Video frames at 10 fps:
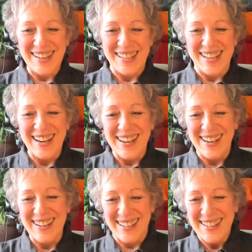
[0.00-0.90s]
idea
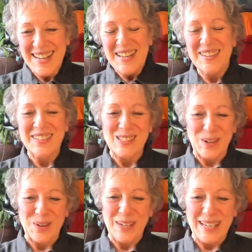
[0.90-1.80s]
it was a
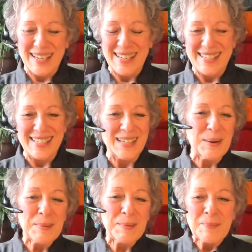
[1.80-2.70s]
great idea,
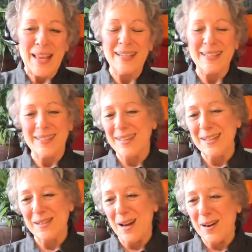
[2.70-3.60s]
and it
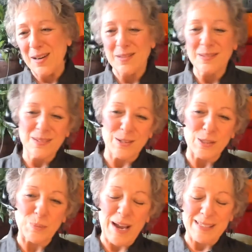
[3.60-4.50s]
it uh, goes
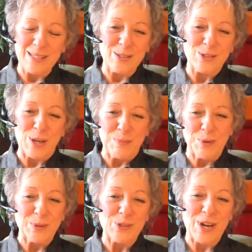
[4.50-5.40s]
back to
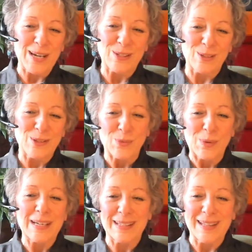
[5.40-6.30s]
Samuel Jackson's
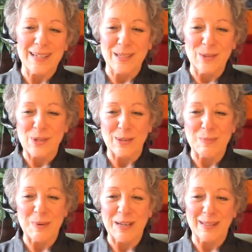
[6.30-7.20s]
reading that you talked
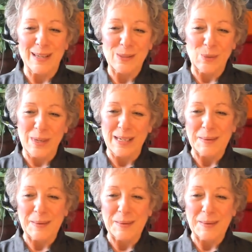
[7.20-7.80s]
about last week.